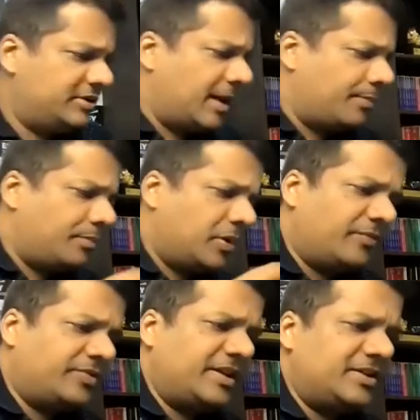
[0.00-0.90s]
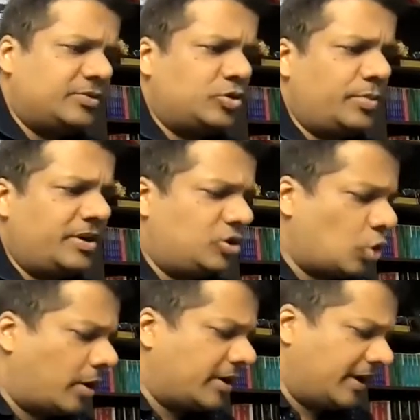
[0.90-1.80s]
market. And a number
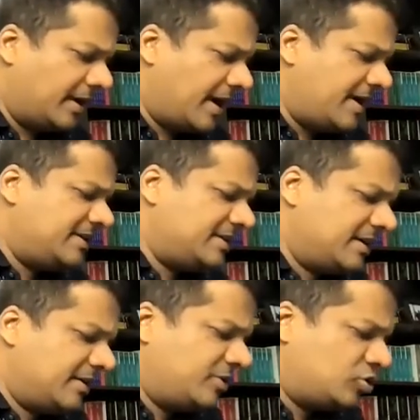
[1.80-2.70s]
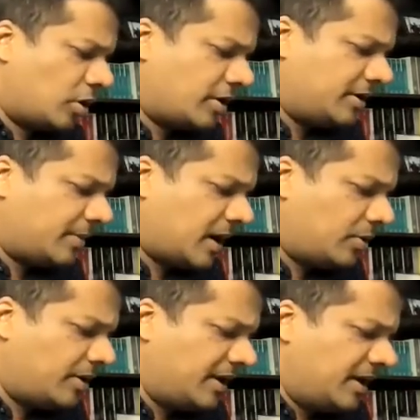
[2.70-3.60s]
of things which we've been talking, right?
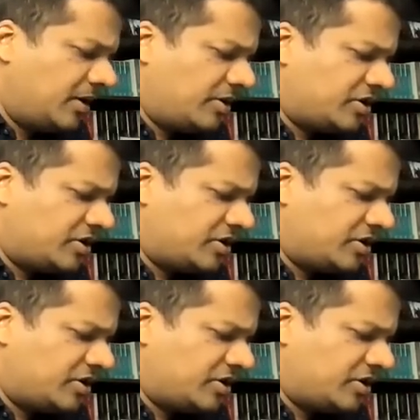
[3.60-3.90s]
We talked